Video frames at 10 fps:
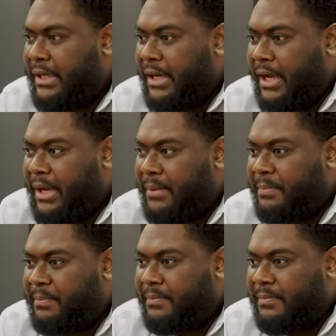
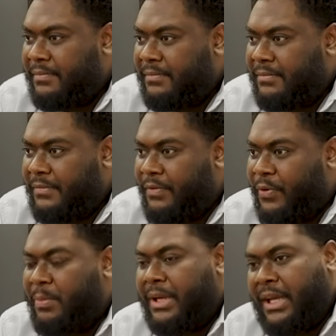Um,
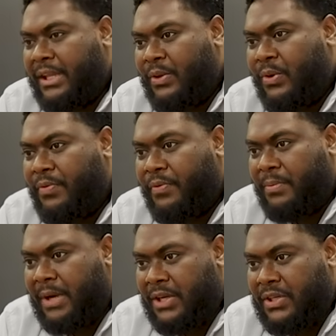from the get go, from
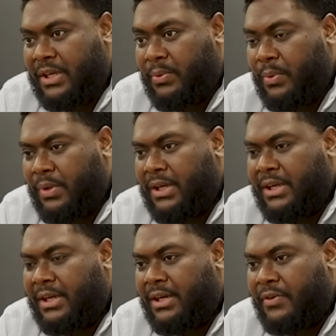last year when we
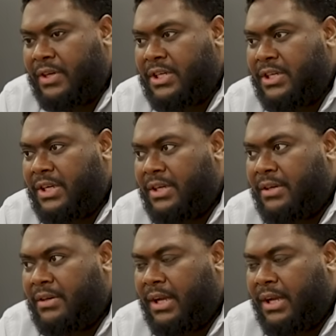did the transition,